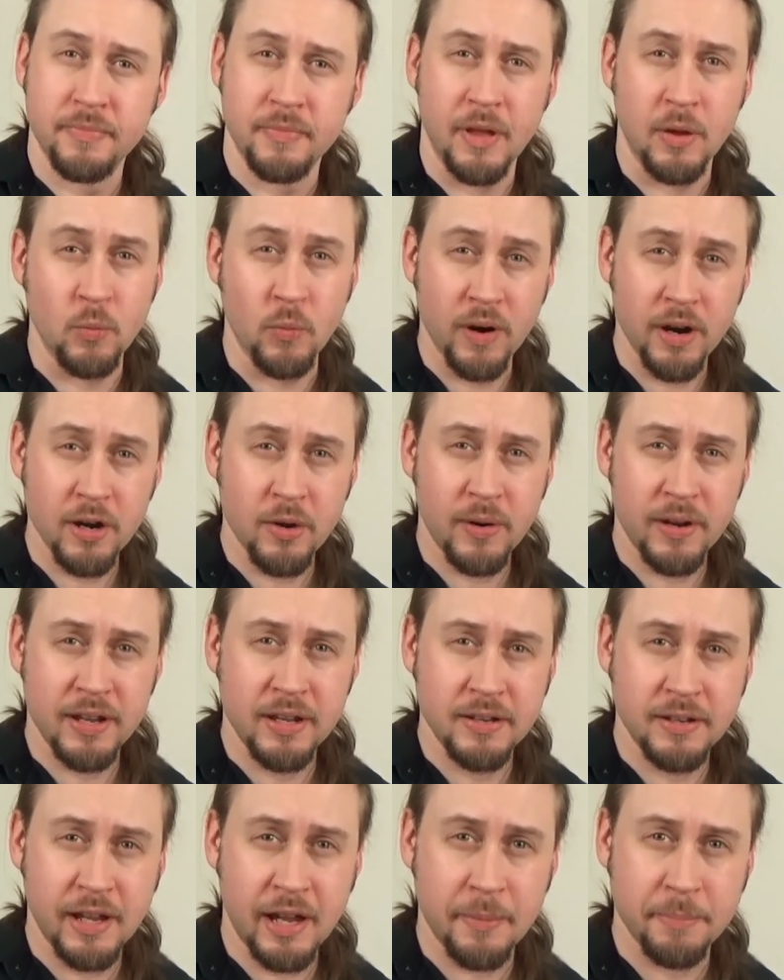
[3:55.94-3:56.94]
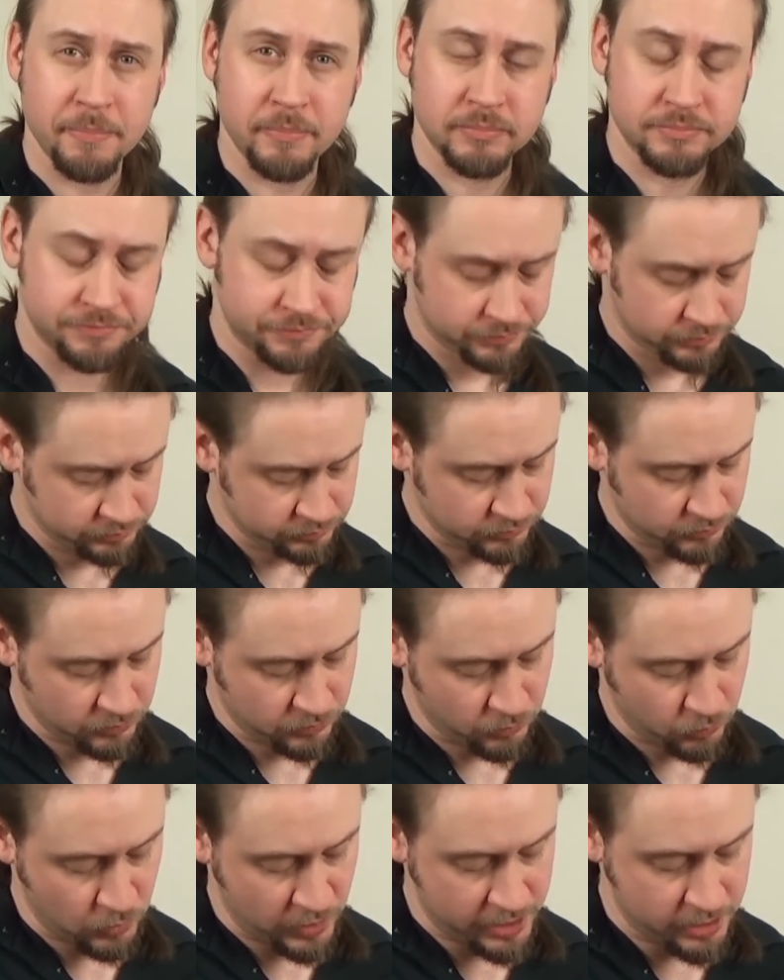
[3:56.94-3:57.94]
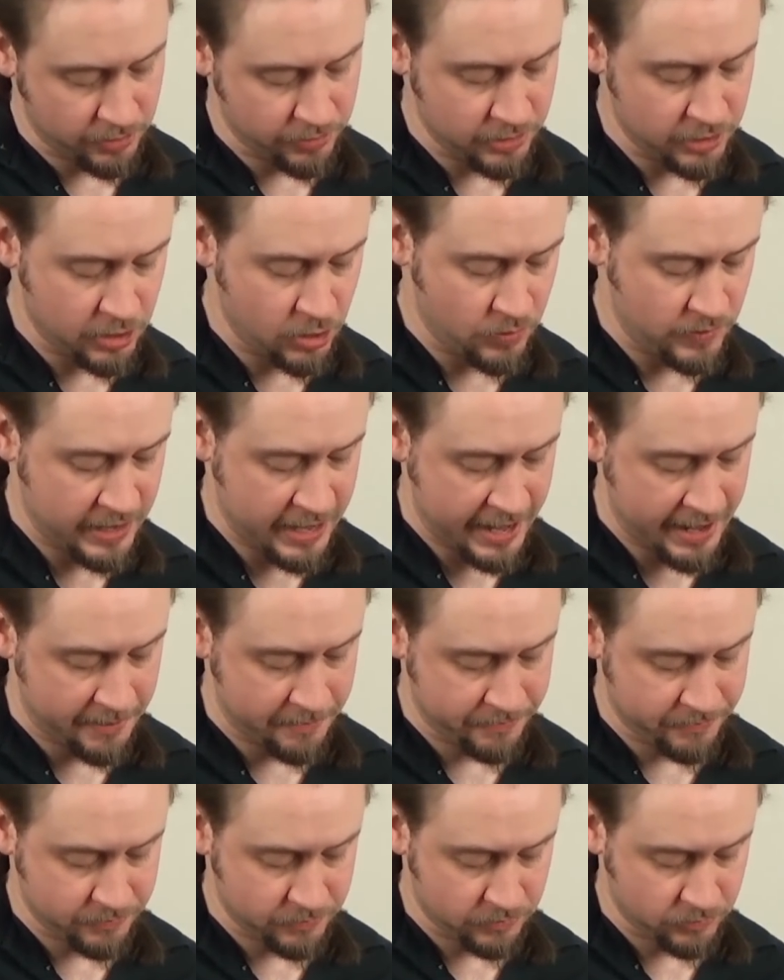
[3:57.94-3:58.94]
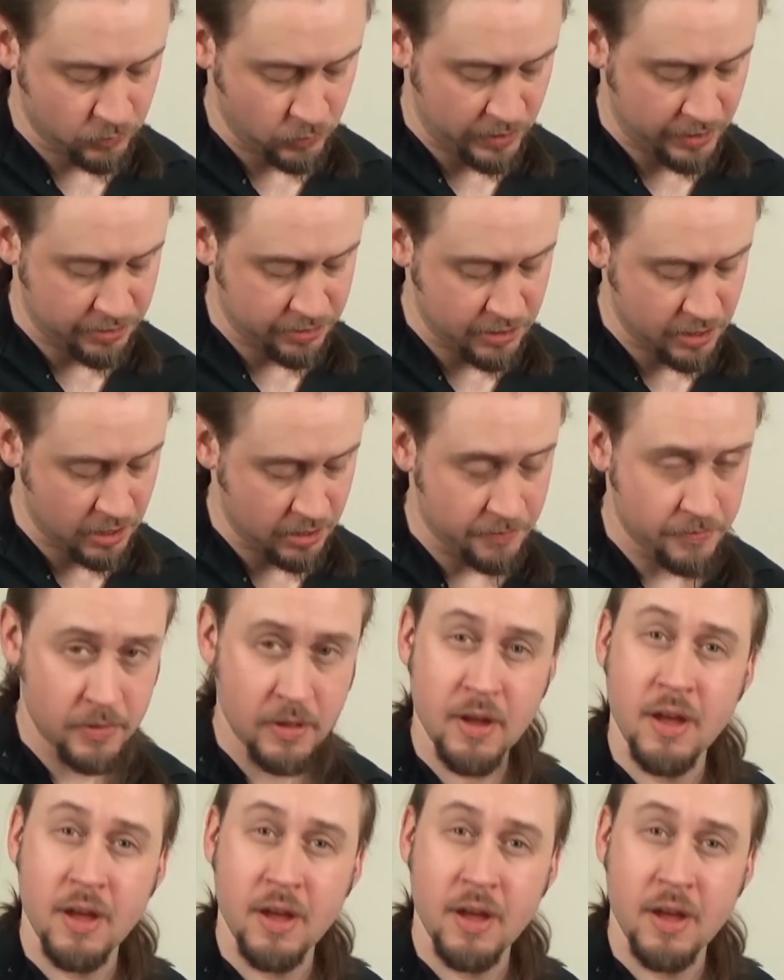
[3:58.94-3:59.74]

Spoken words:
And where do I end up? Right on the note A, right there.